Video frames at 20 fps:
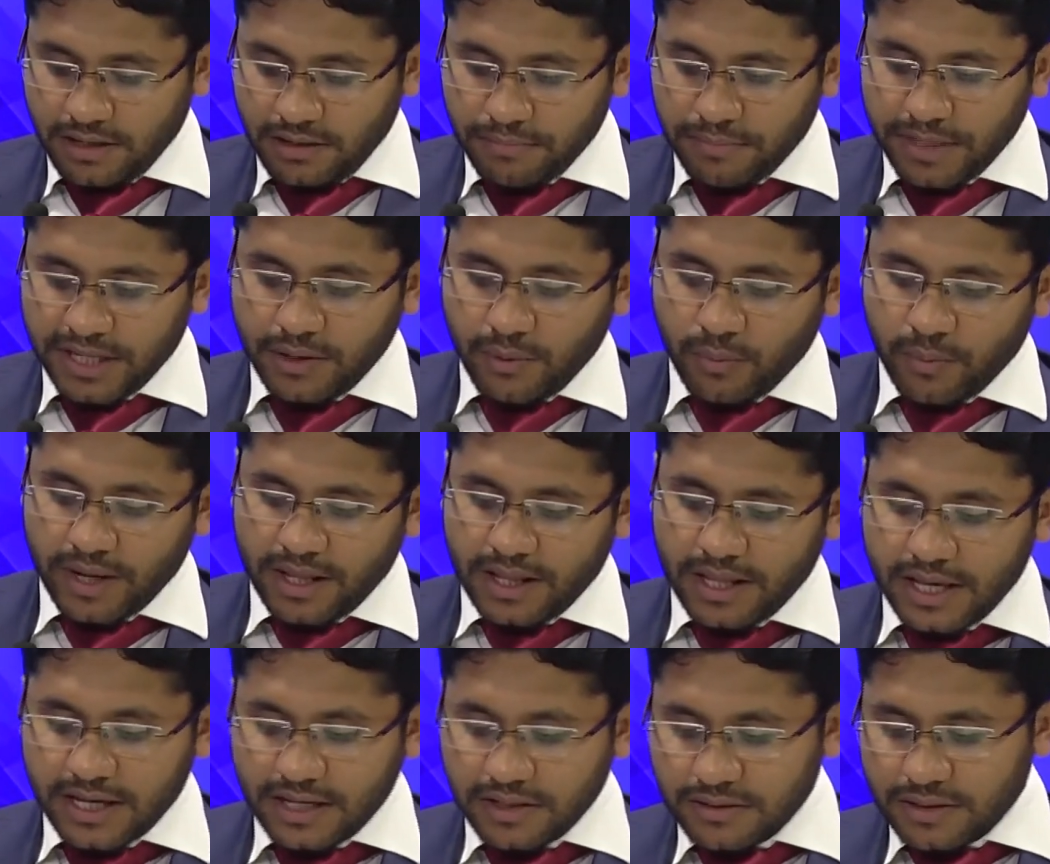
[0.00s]
By the way,
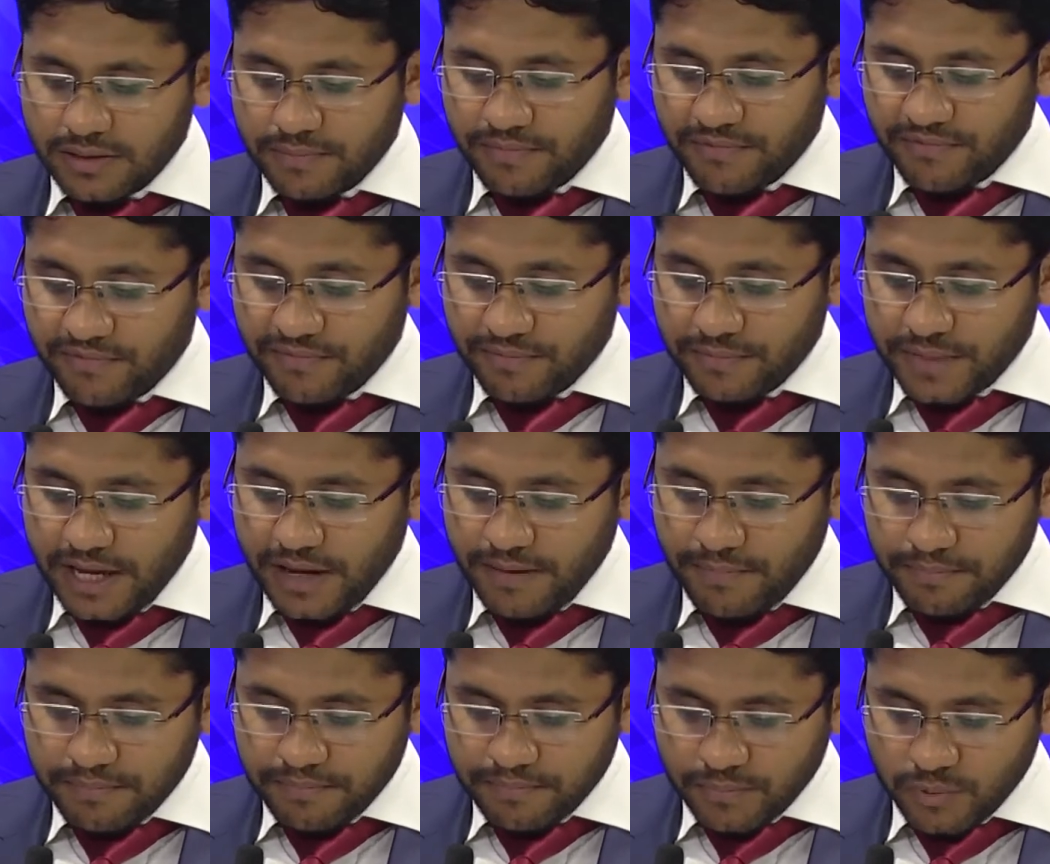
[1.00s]
like the
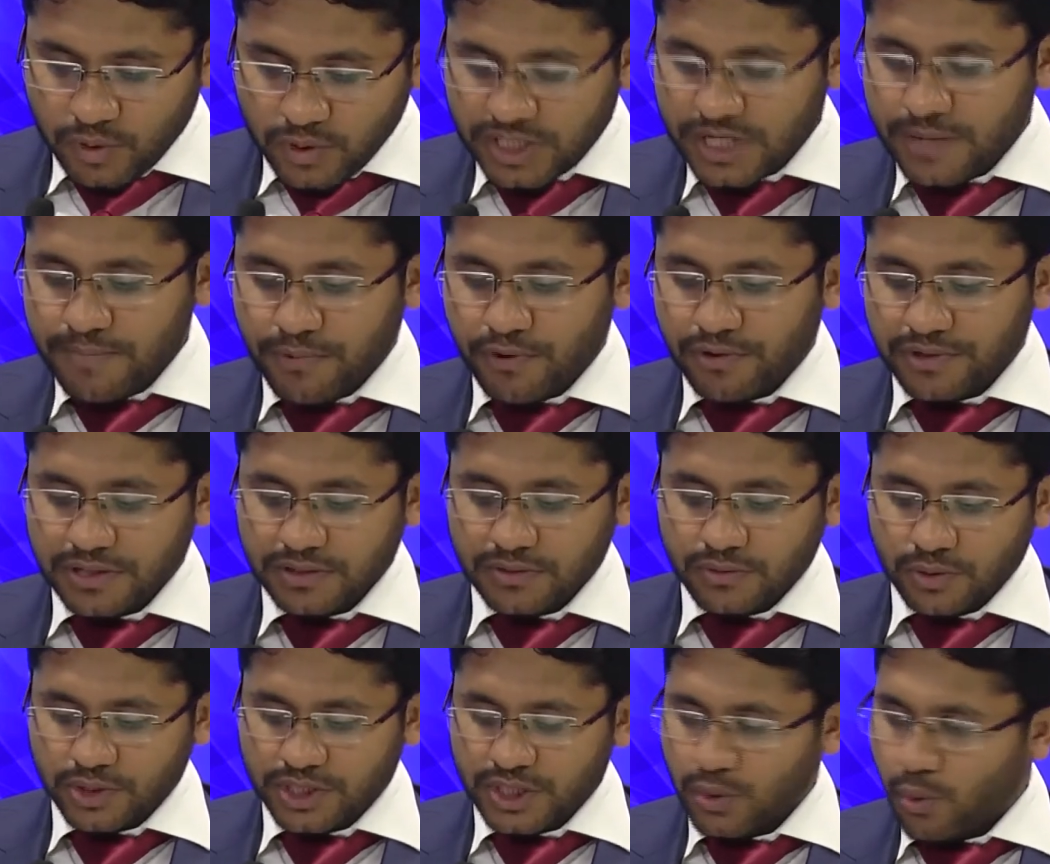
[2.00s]
most important
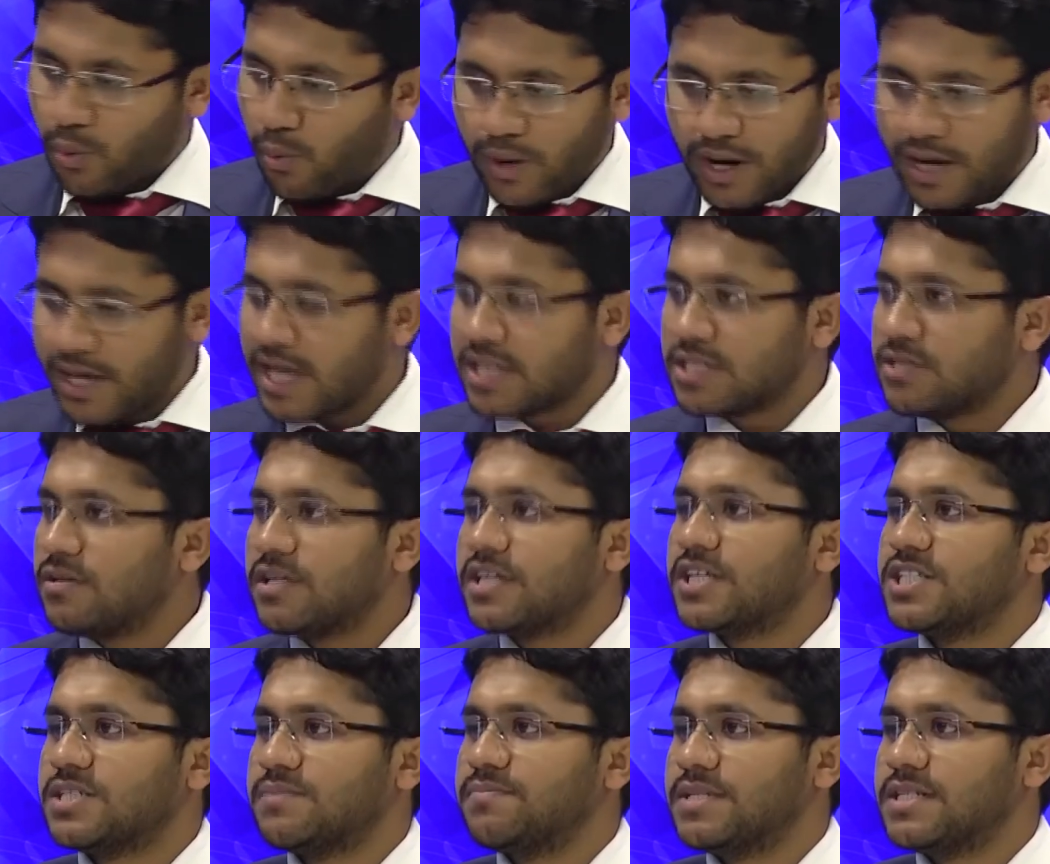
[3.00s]
question, why actually
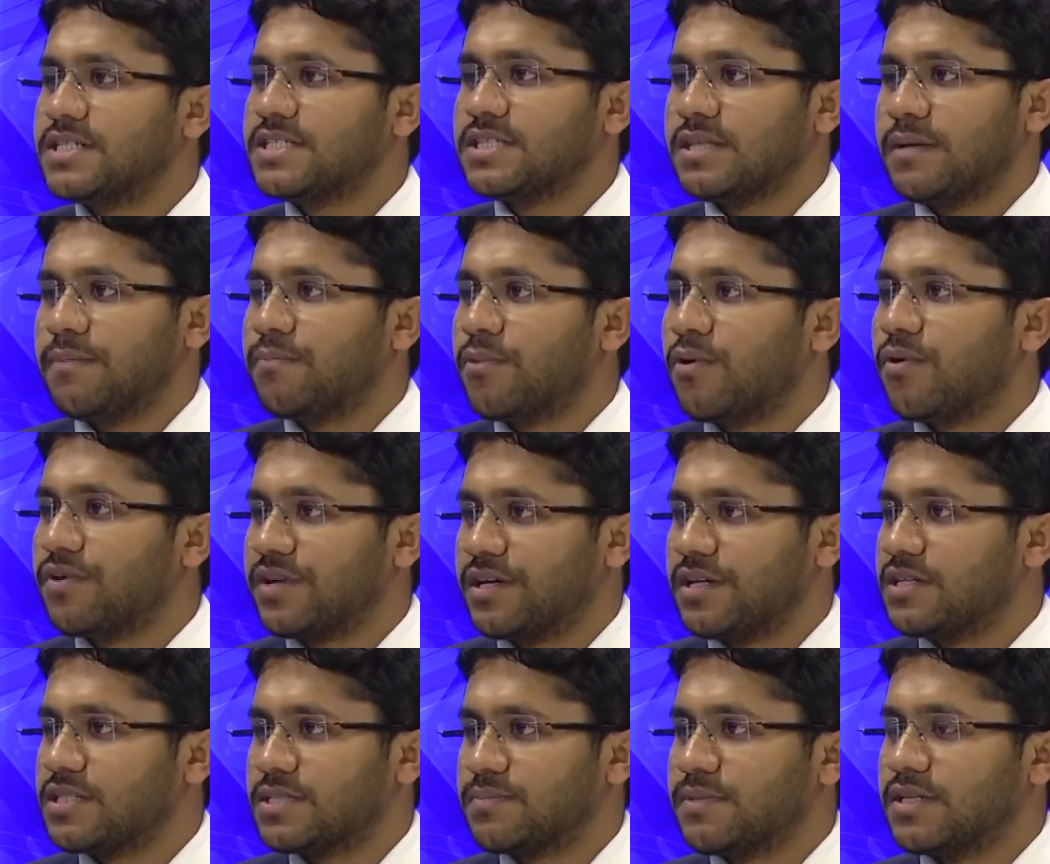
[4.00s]
Kashmir is
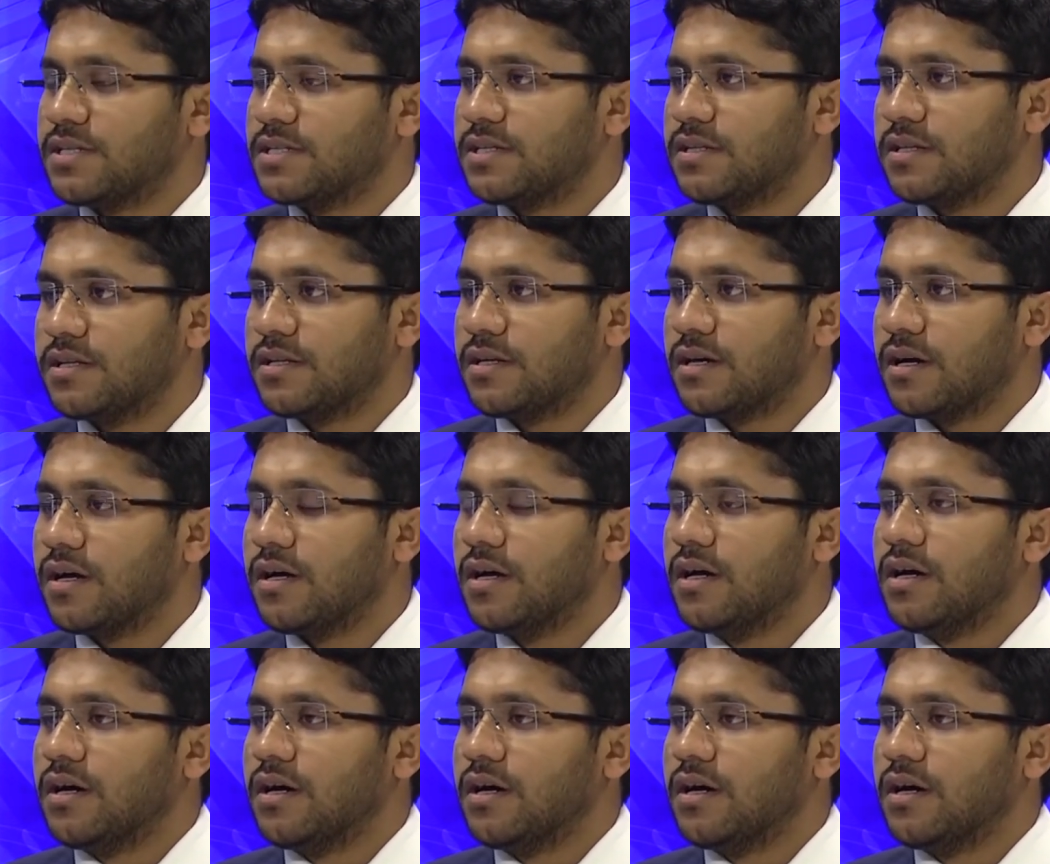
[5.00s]
important, especially the